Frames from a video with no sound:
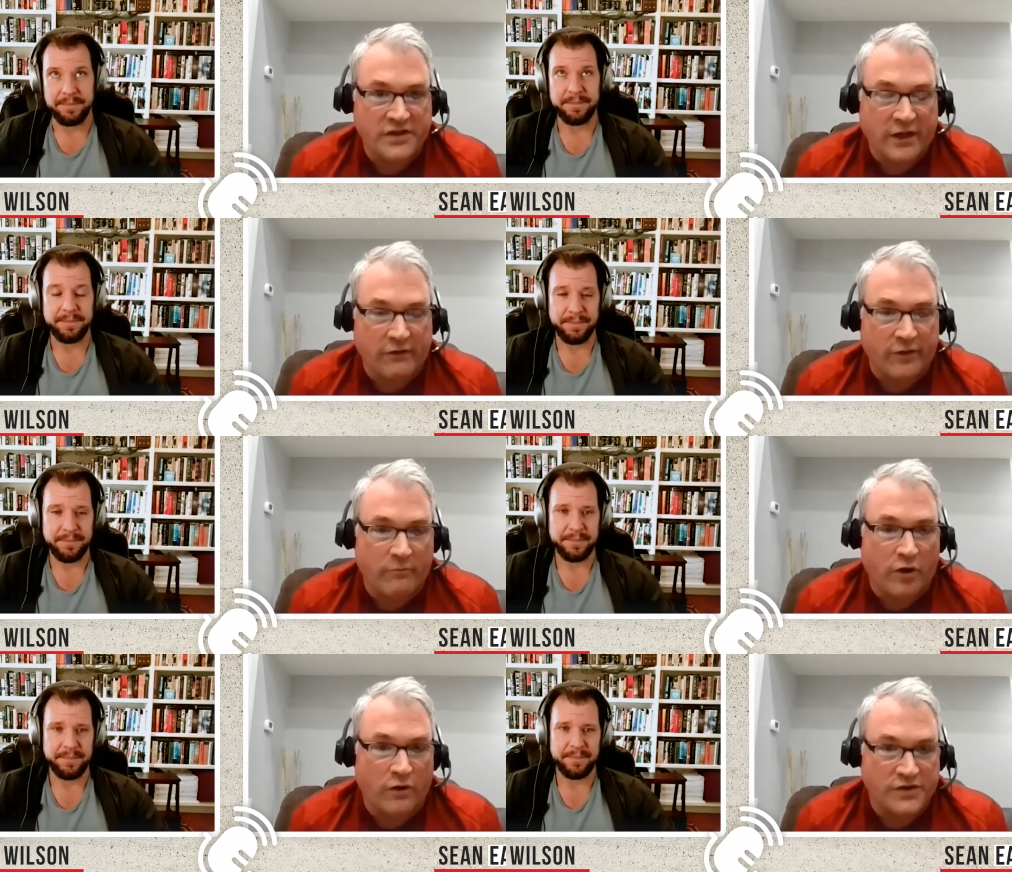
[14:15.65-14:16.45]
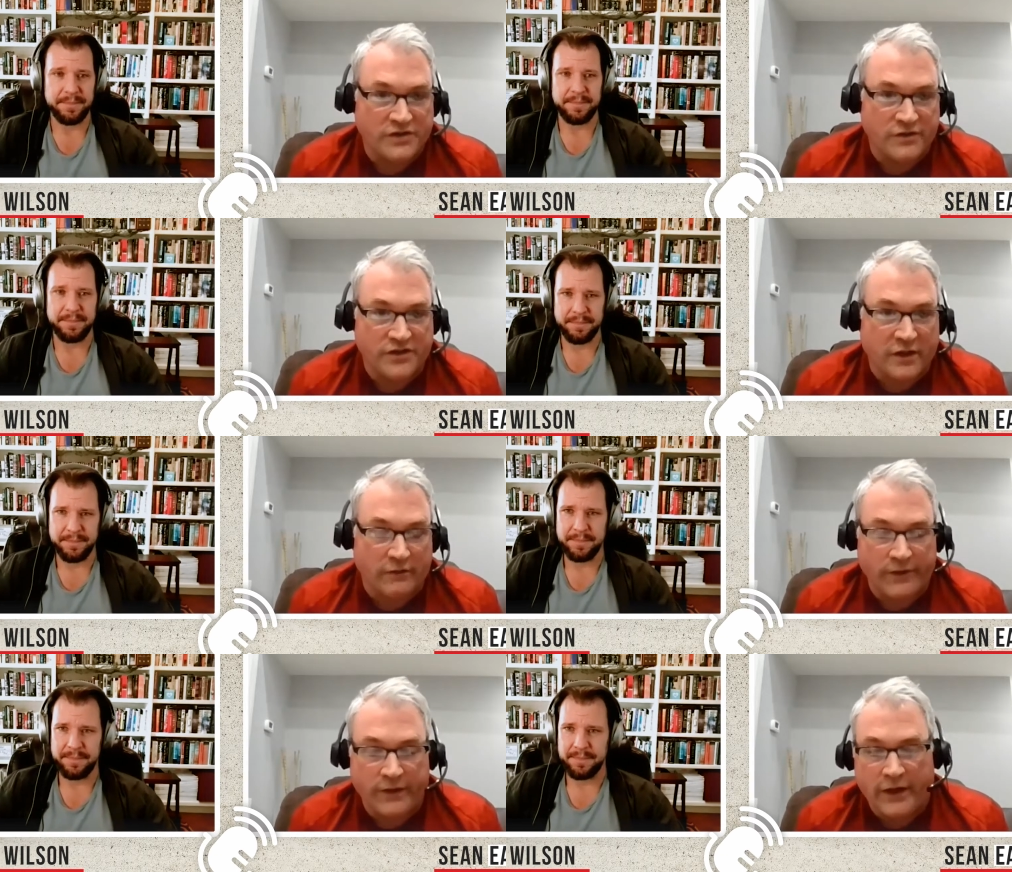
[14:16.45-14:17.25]
Speaker 1: just kind of immerse
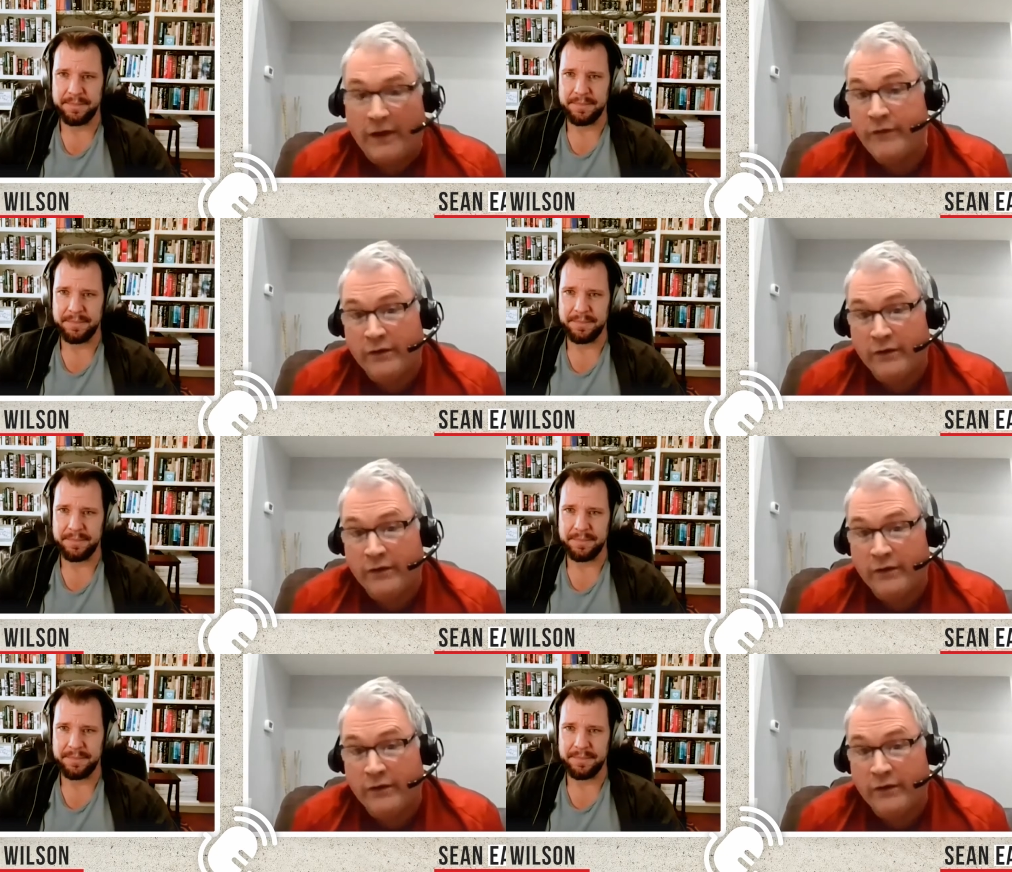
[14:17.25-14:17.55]
yourself in it.